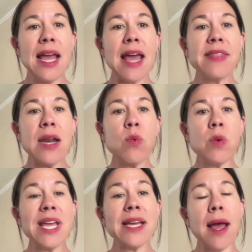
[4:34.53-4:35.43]
And then when
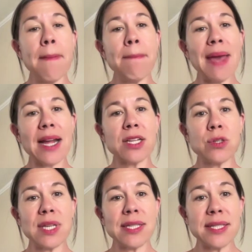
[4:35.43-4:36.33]
we come back
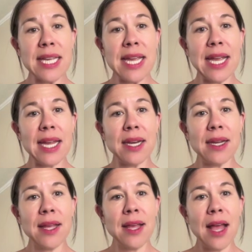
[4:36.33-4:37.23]
to a scene,
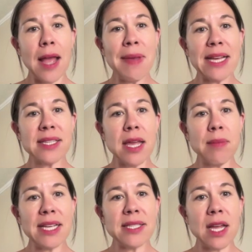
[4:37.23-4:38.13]
I'm asking
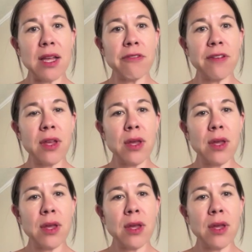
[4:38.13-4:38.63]
myself,